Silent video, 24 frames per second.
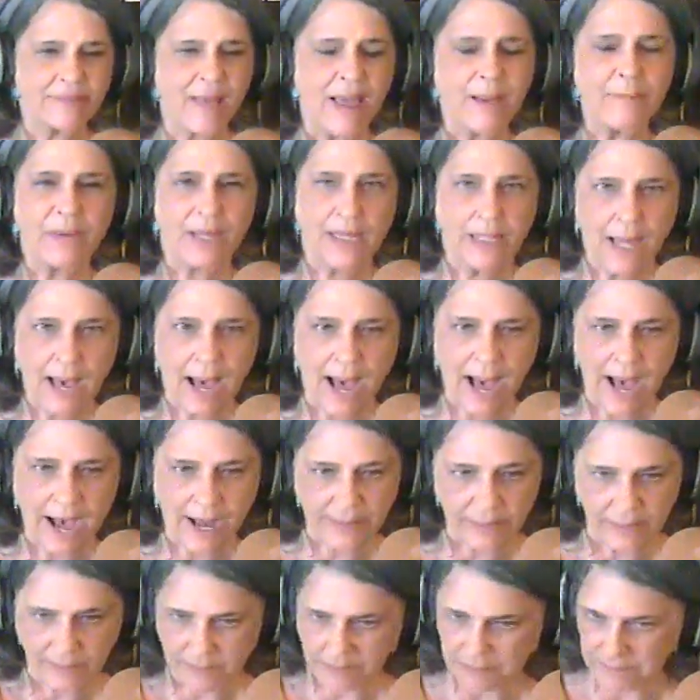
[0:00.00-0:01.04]

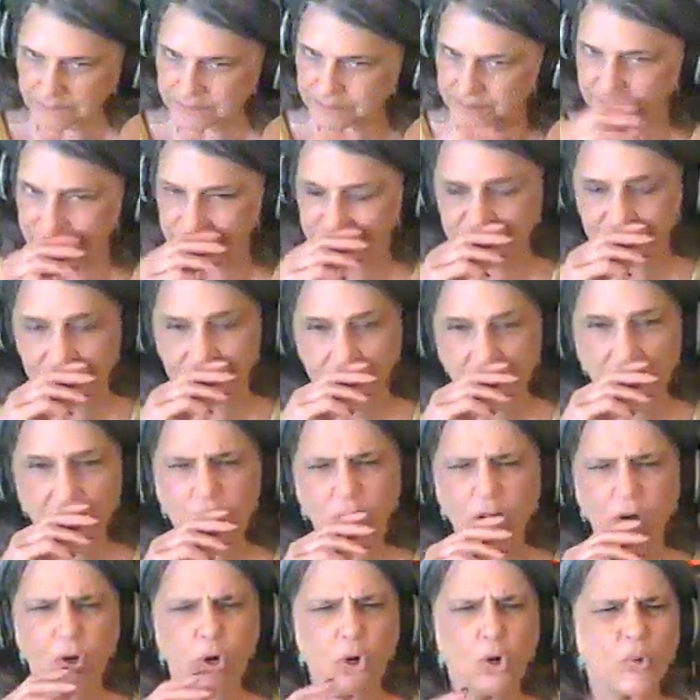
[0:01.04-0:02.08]
demagogue
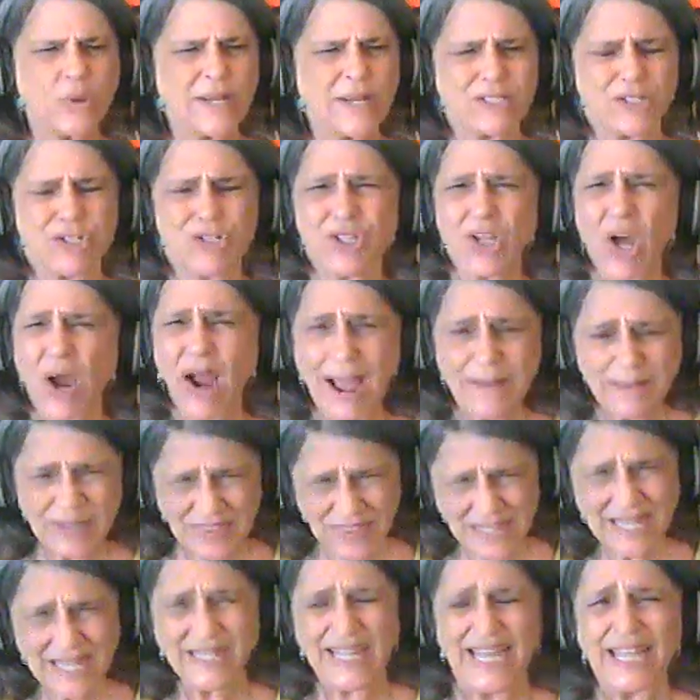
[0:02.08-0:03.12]
who is so,
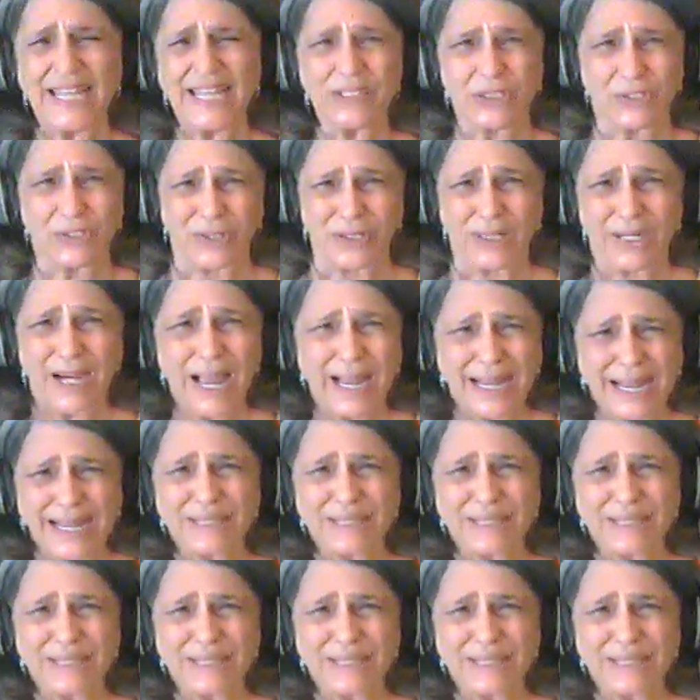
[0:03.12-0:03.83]
think of Hitler.